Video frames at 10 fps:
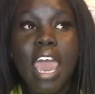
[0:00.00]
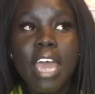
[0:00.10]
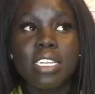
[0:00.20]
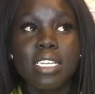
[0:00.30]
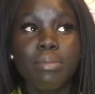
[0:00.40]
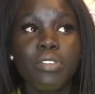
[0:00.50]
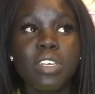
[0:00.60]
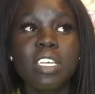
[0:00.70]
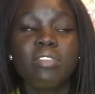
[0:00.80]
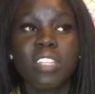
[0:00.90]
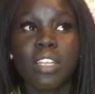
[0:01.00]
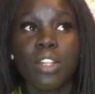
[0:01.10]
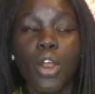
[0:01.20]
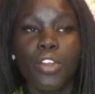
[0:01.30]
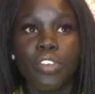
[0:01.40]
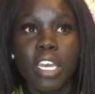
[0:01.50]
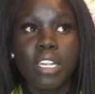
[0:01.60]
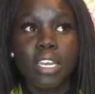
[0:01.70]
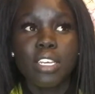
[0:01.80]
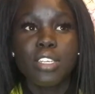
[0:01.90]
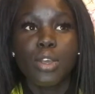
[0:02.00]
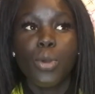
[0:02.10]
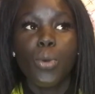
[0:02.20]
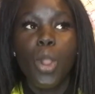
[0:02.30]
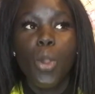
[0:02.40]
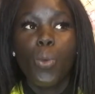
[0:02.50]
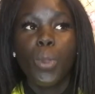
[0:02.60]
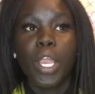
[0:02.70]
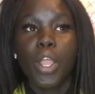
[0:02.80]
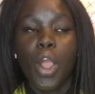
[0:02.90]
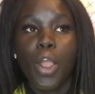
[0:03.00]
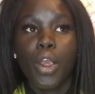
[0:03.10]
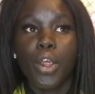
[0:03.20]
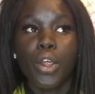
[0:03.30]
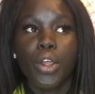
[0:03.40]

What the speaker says: and some of us have done a lot of healing, so we are,